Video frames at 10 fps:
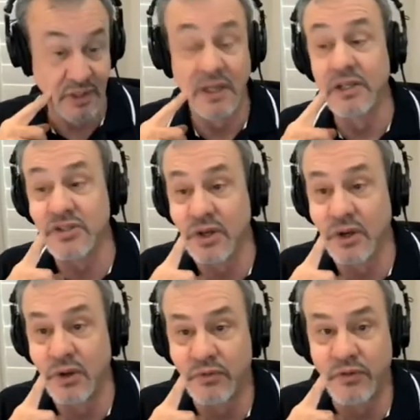And
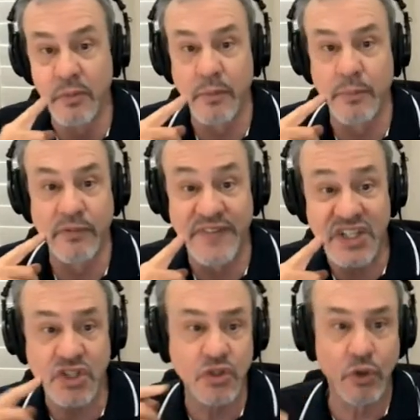so from a
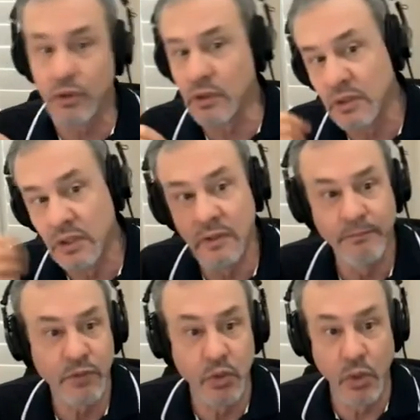professional
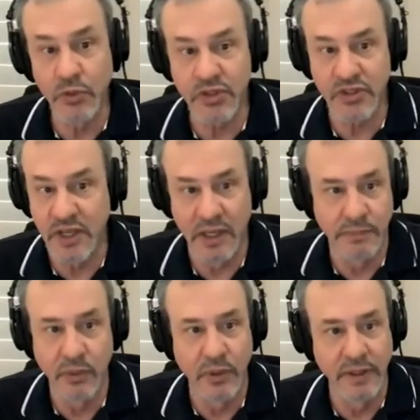growth
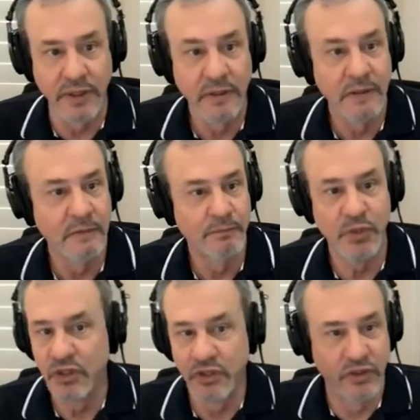standpoint,
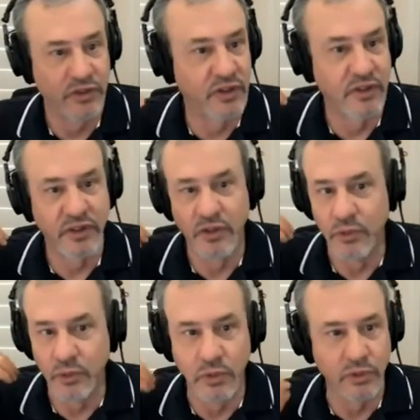
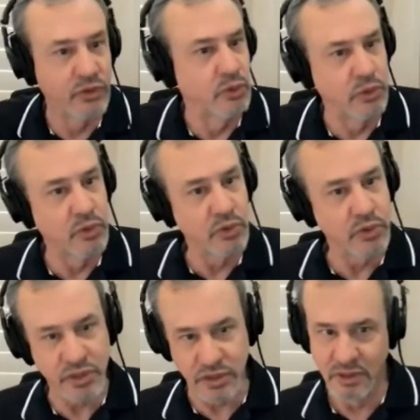you
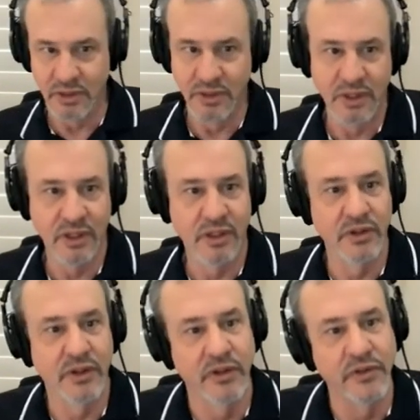lose
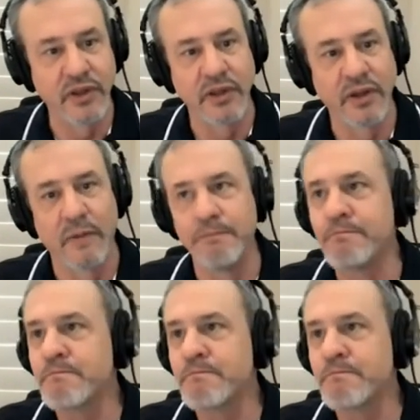the